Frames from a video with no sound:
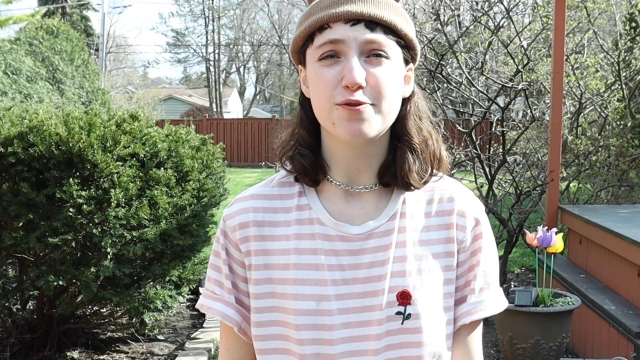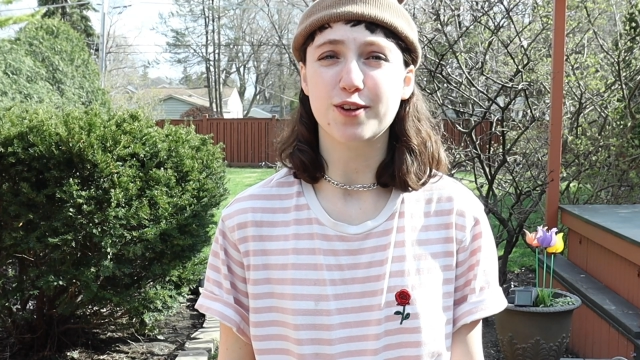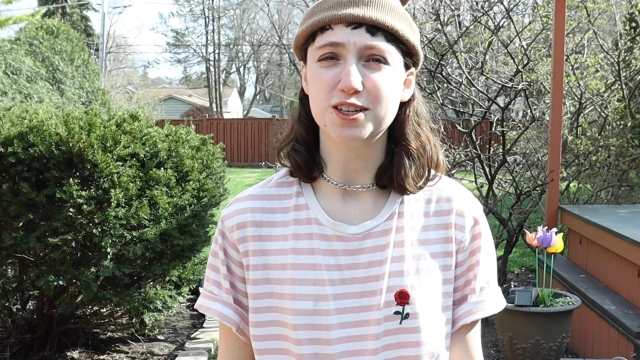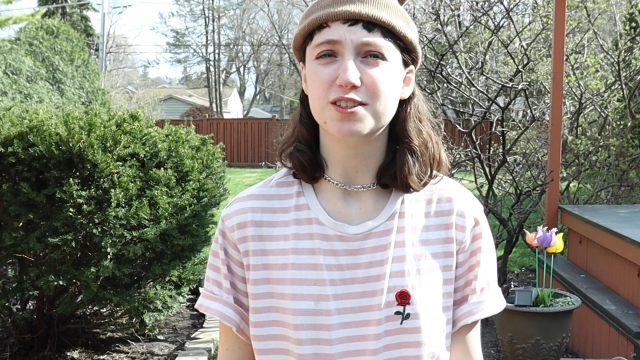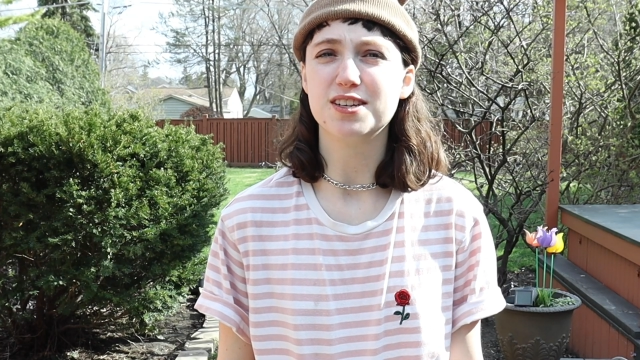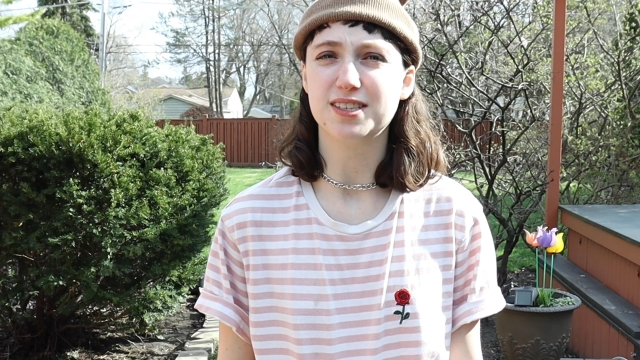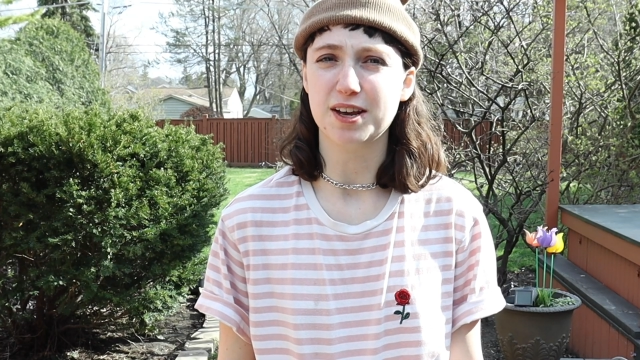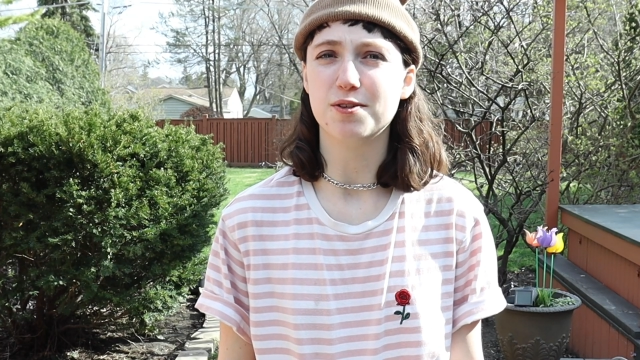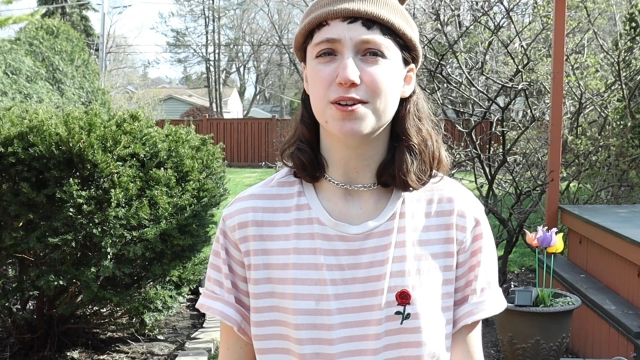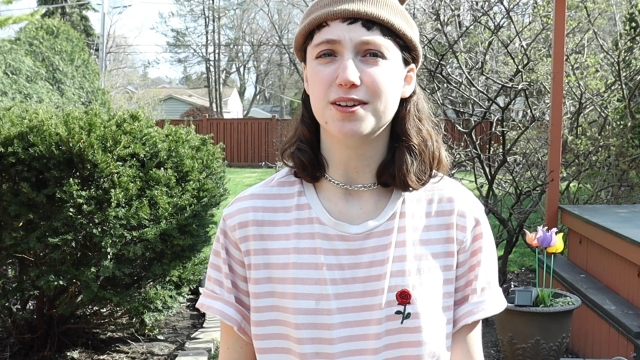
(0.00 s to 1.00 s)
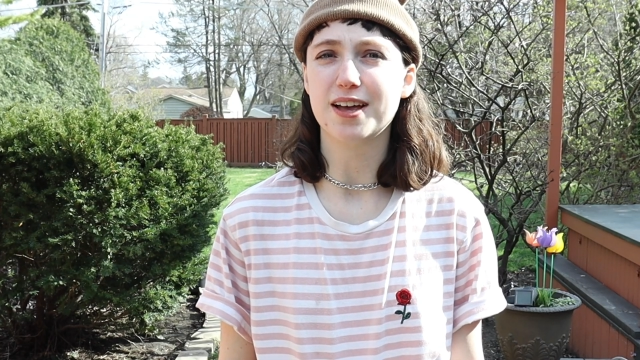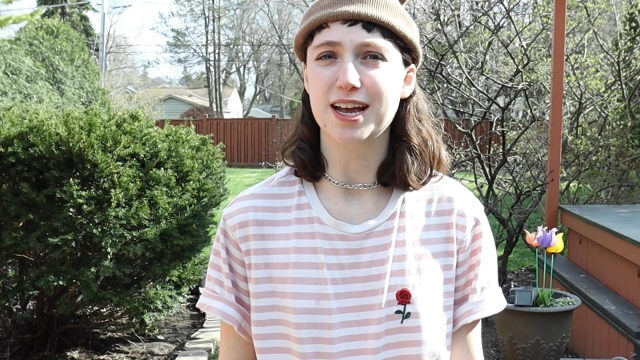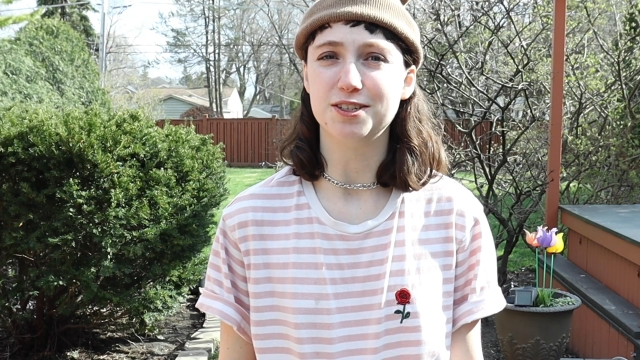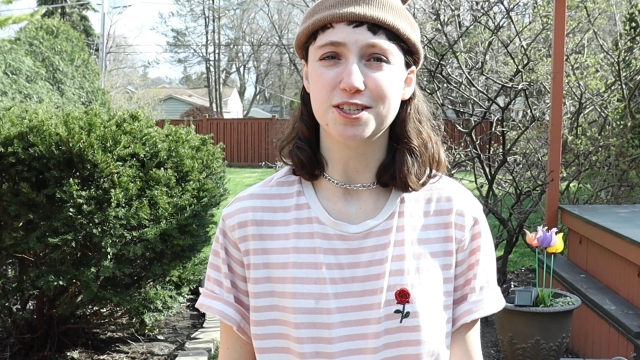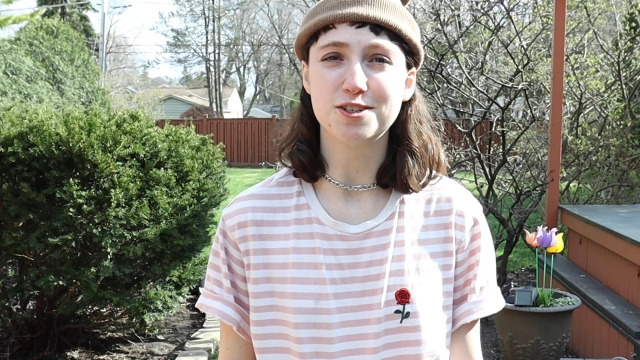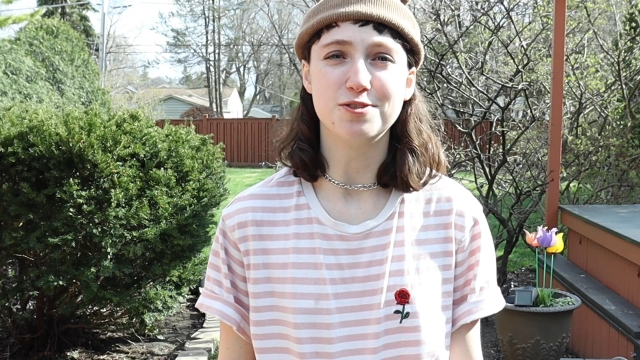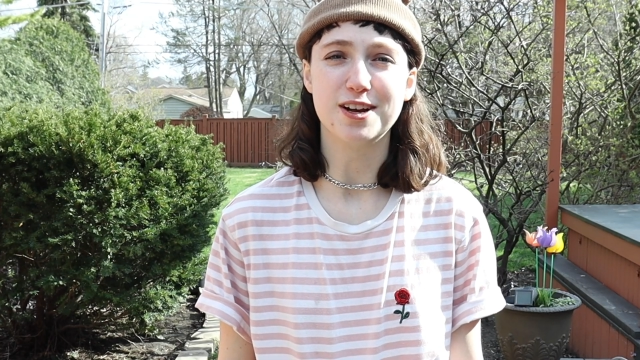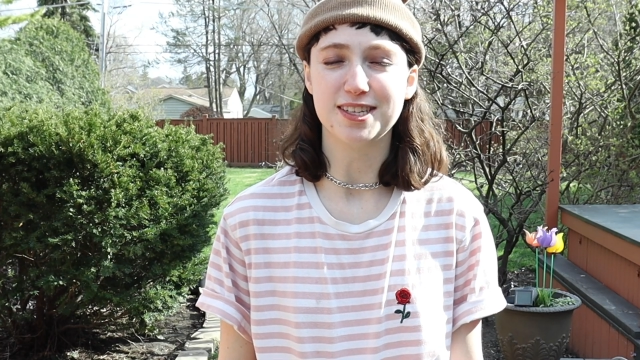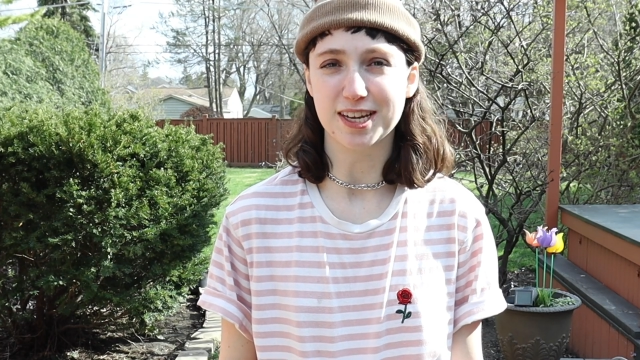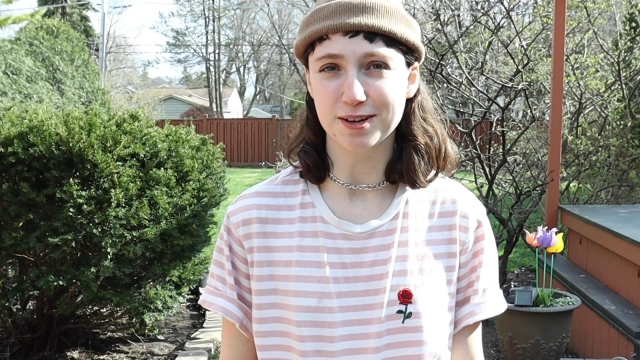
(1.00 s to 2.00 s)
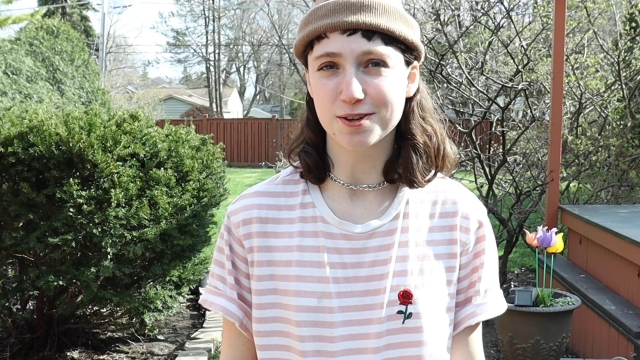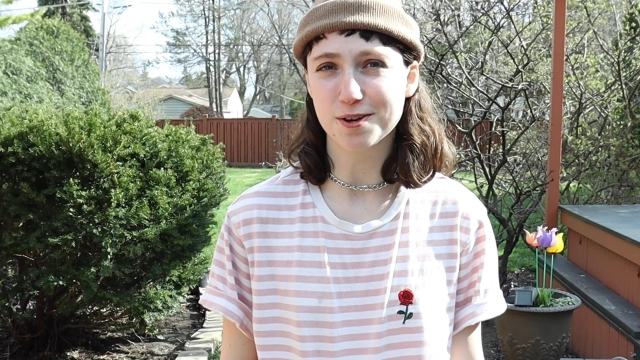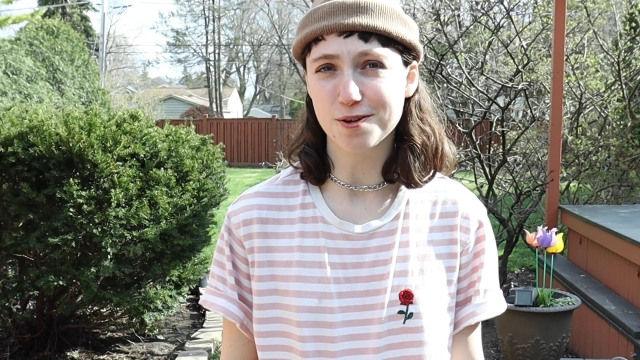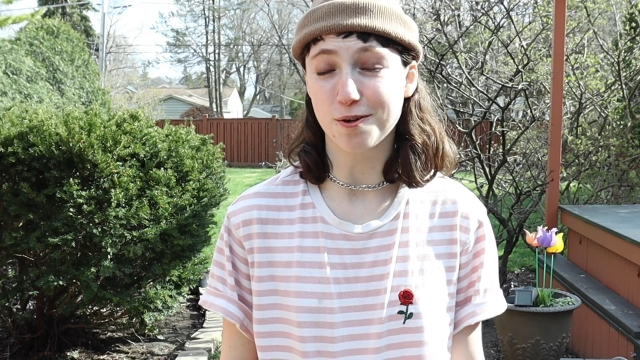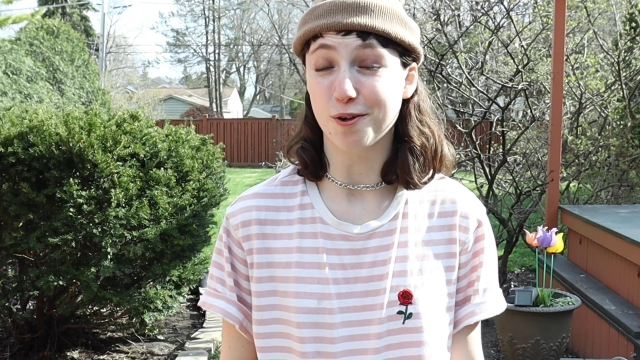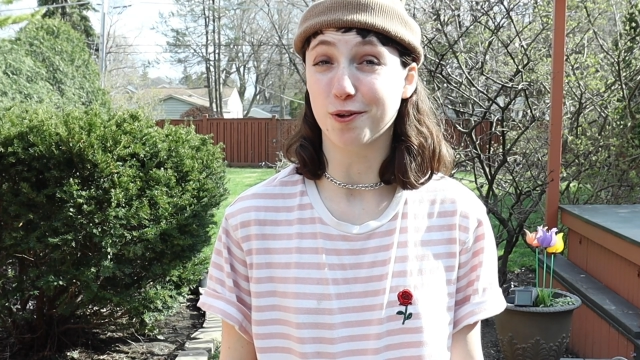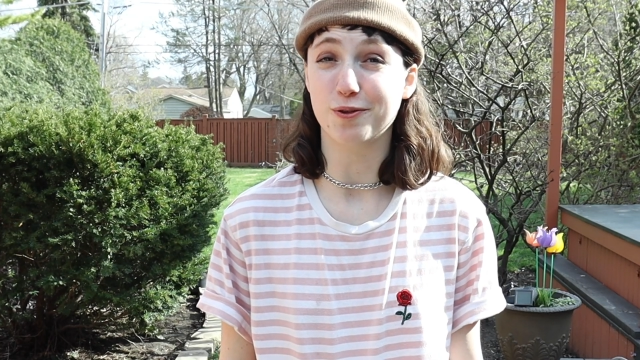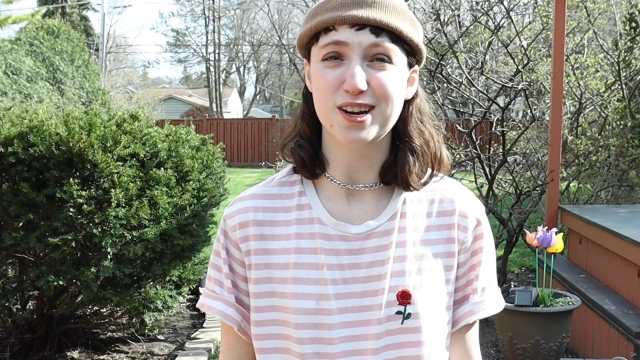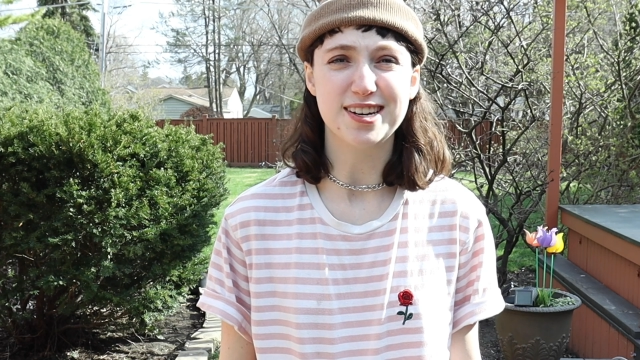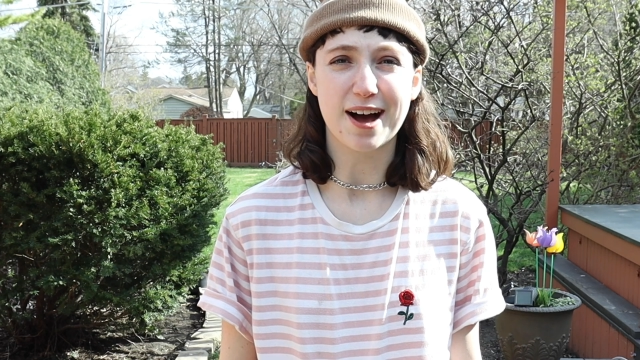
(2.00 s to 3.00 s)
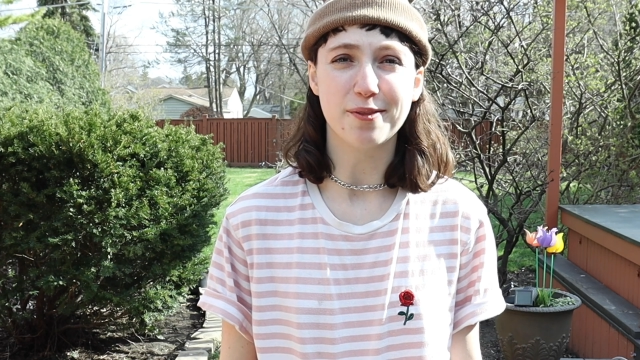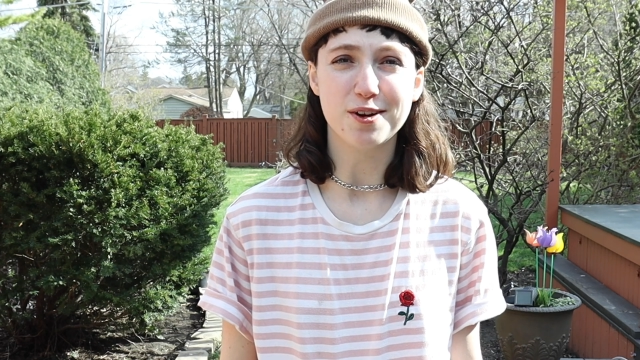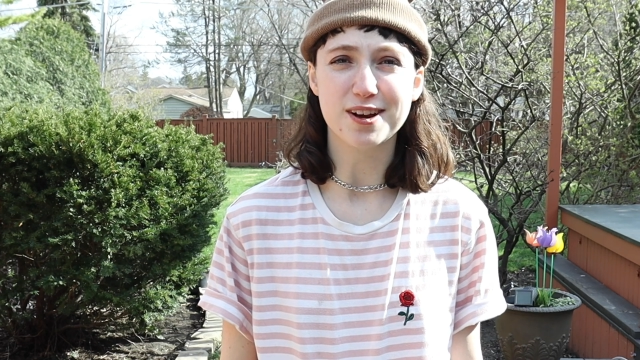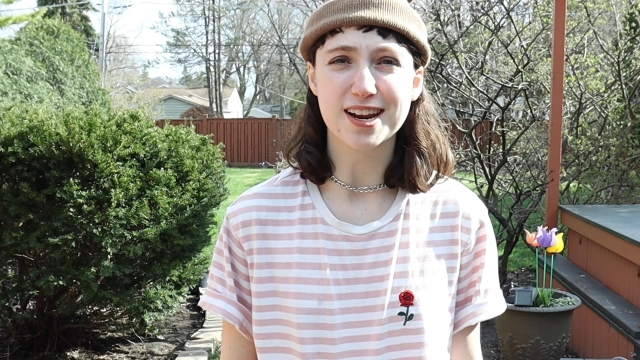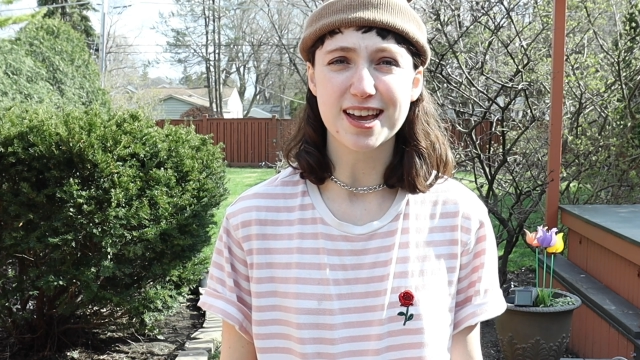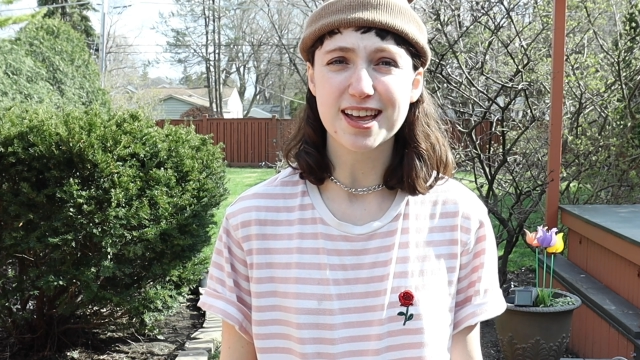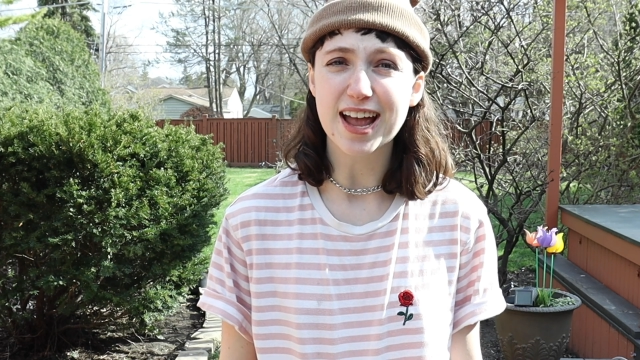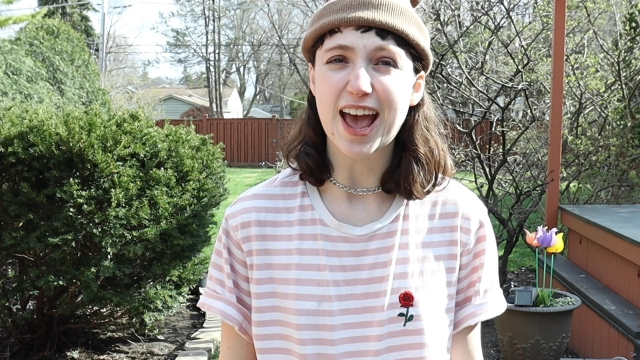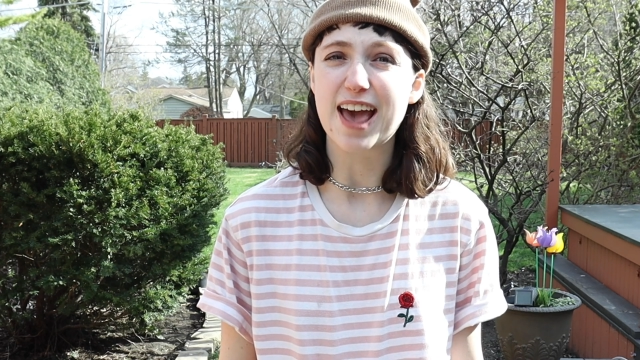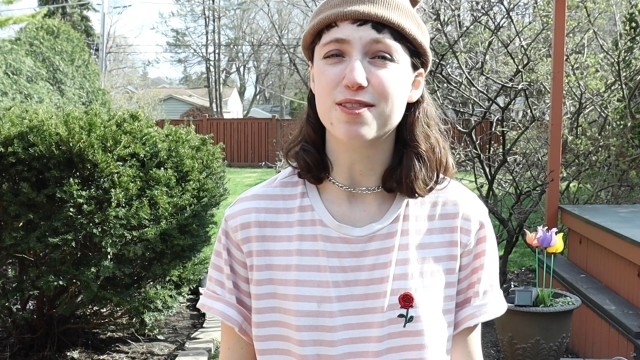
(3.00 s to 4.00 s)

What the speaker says: freshly single and just joined Tinder or re-downloaded it,